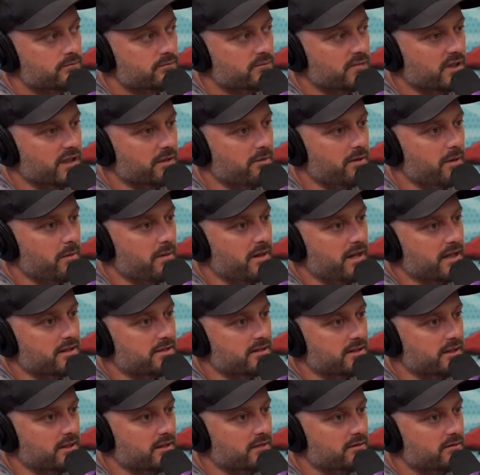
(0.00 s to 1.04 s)
Like, maybe
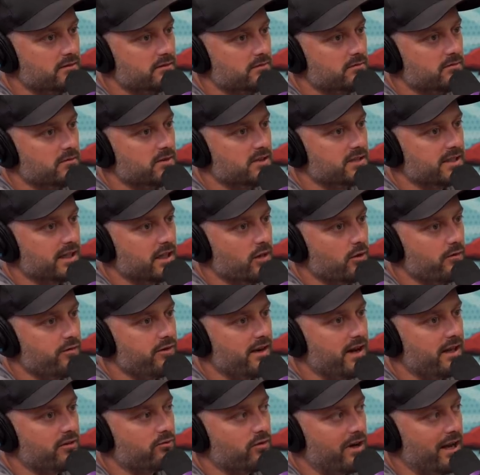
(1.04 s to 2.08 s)
that's it. It's like, go
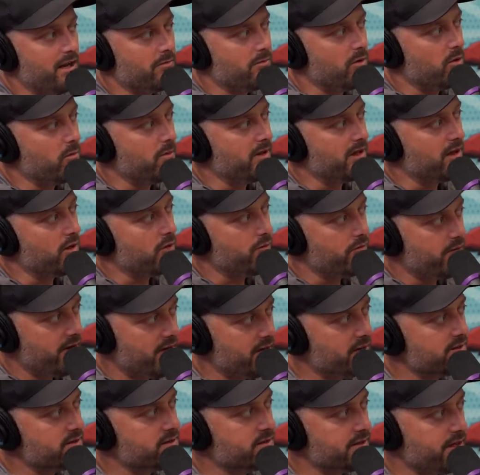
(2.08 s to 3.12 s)
find Rambo. But like, go
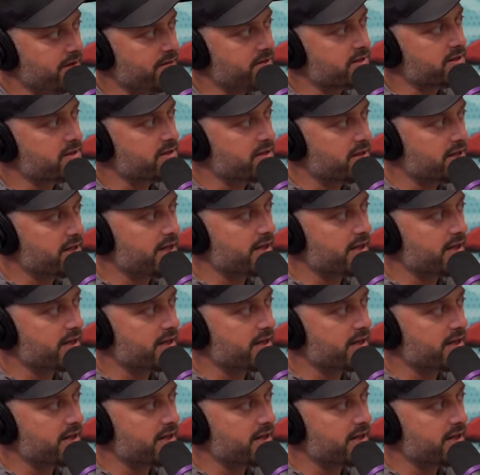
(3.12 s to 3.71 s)
find us. Give us the